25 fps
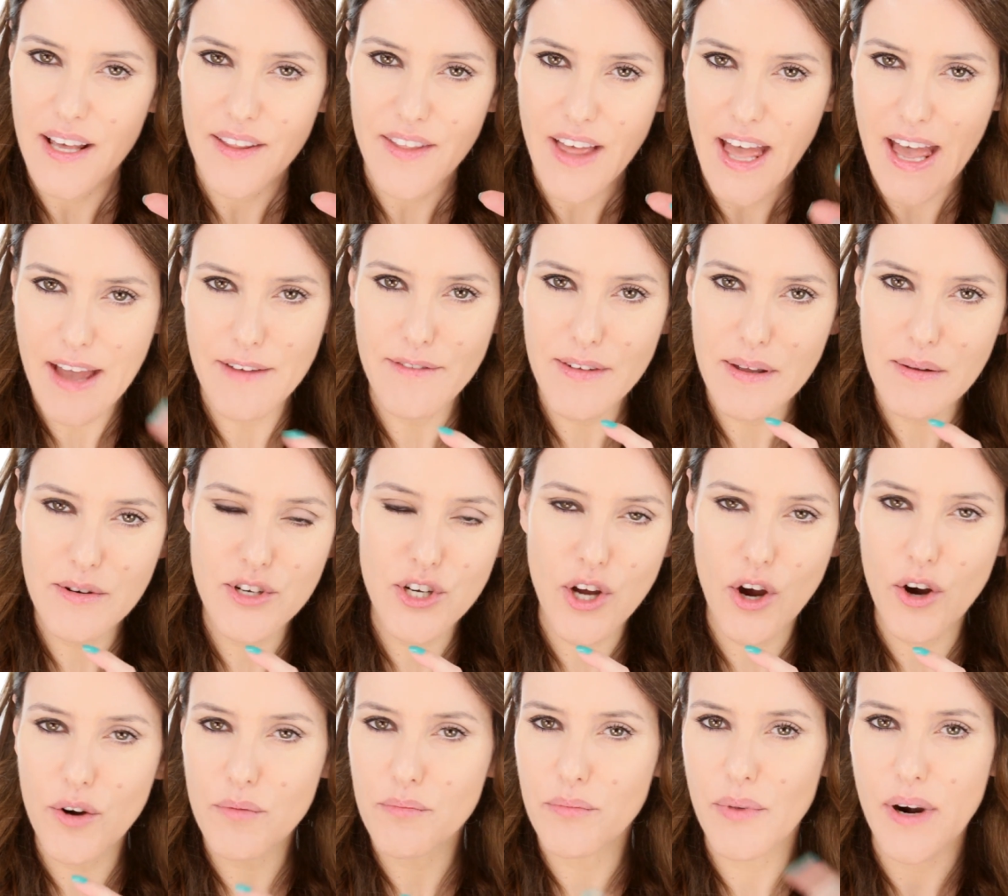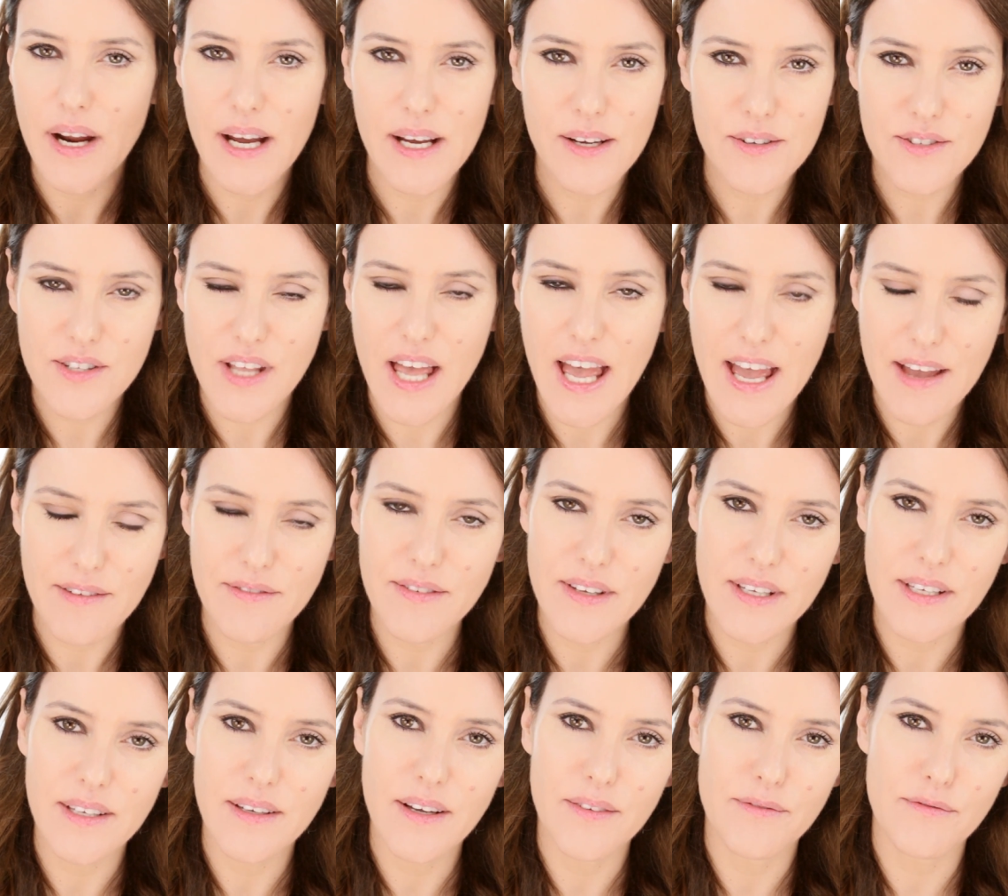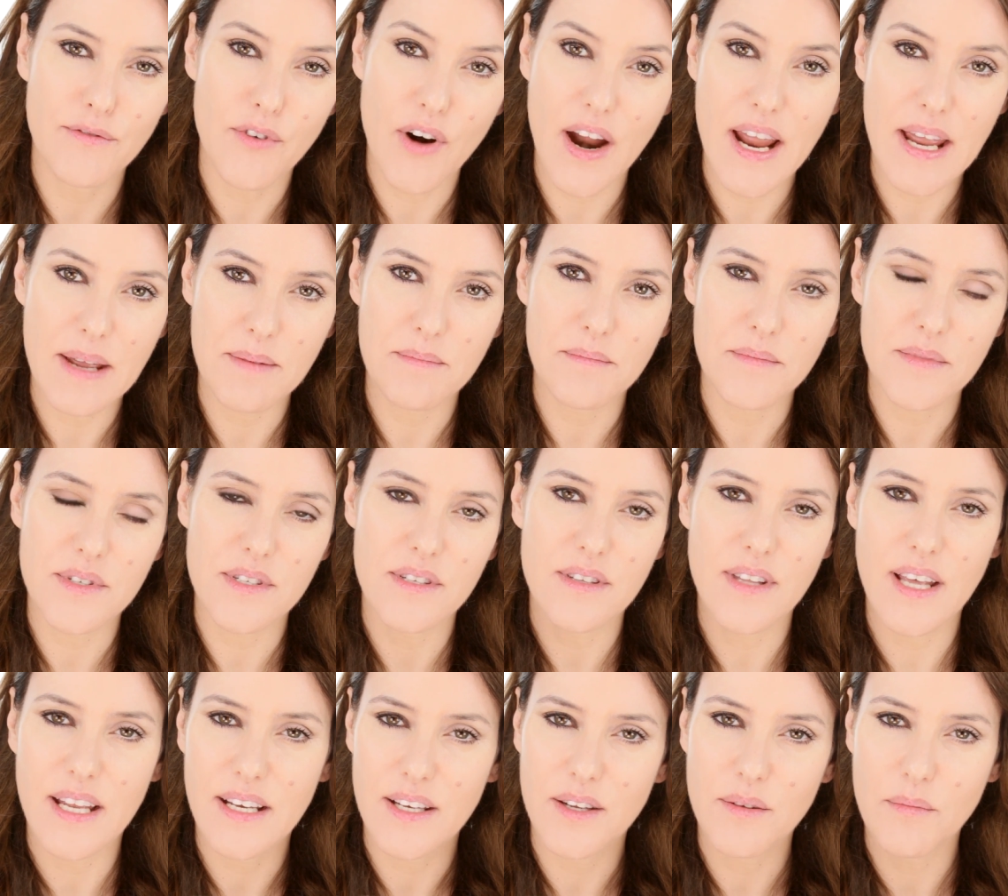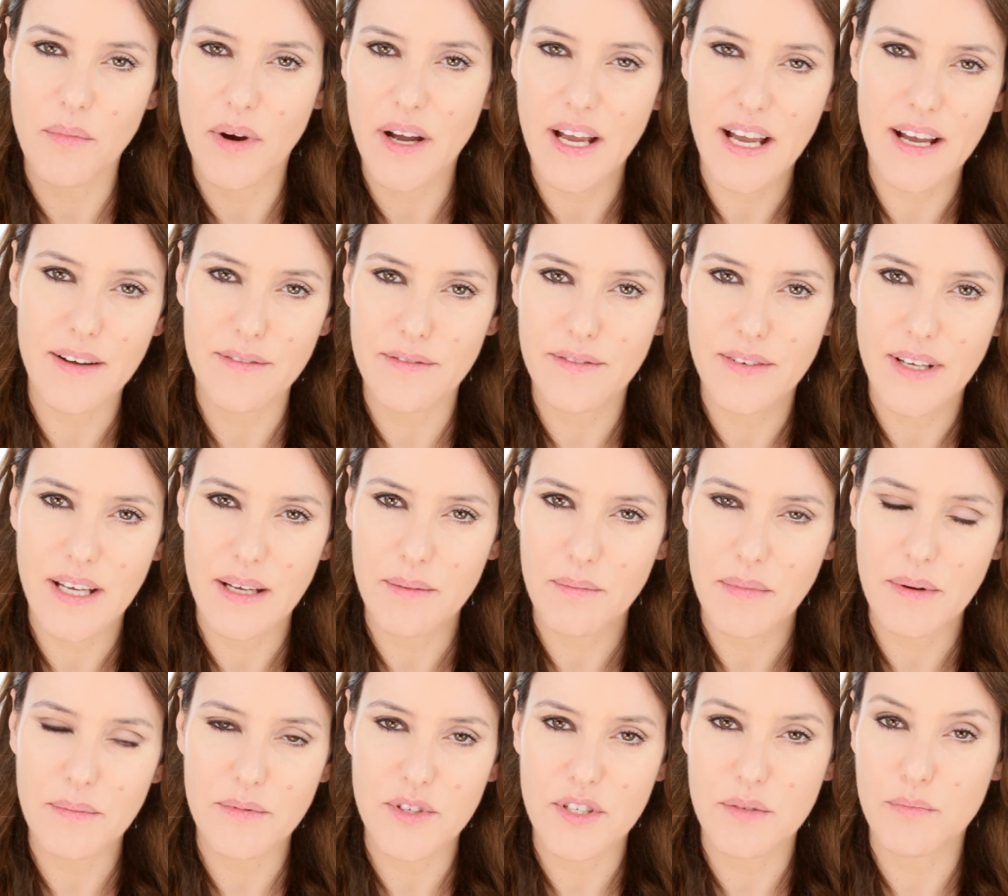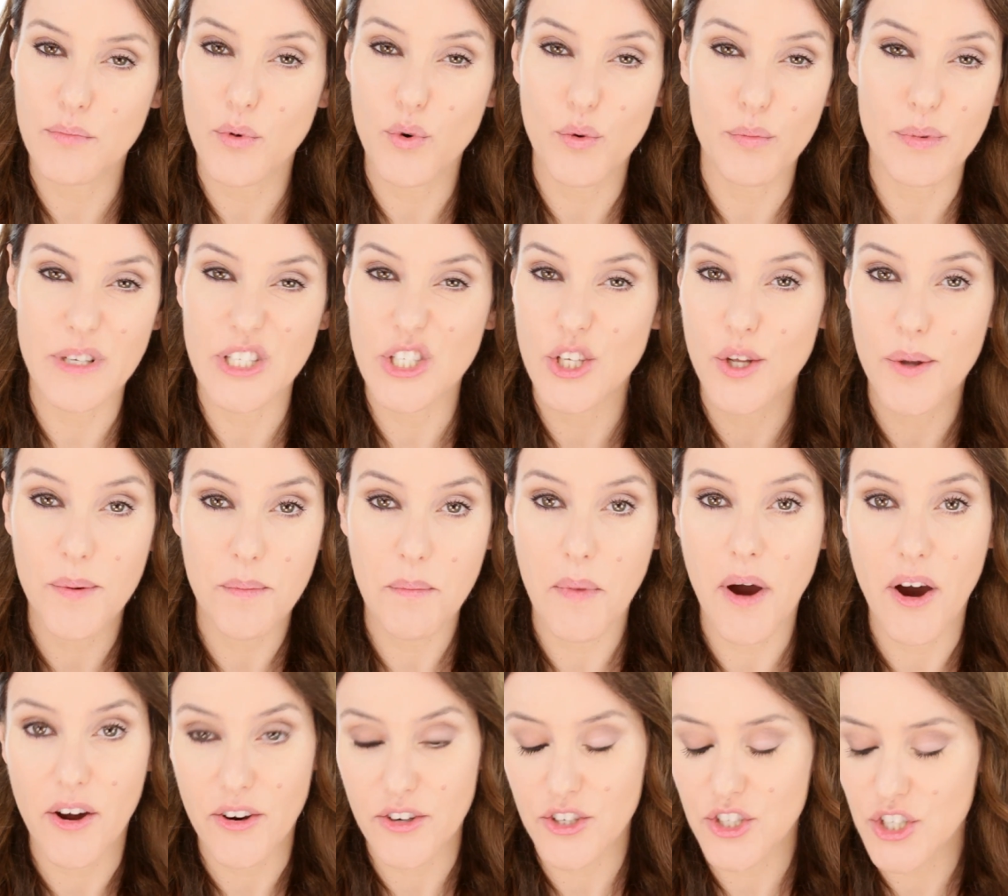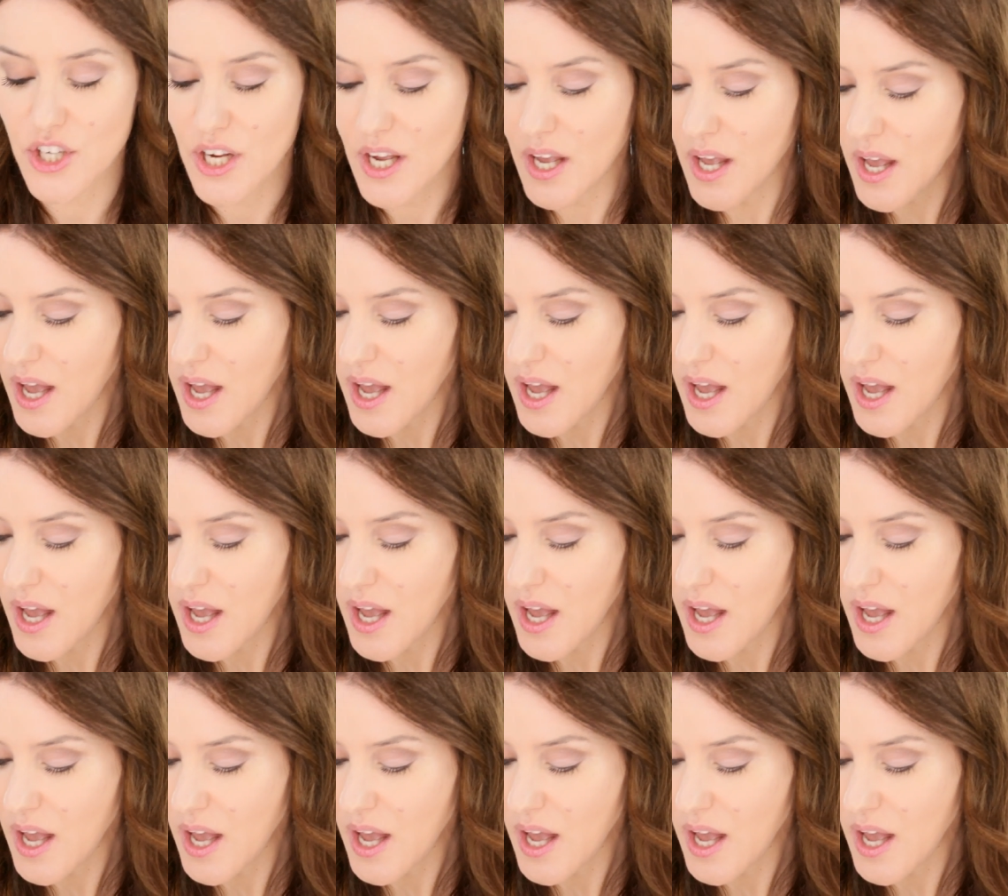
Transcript: the heavy dark brows, the heavy frames, then you might have might just all be too much.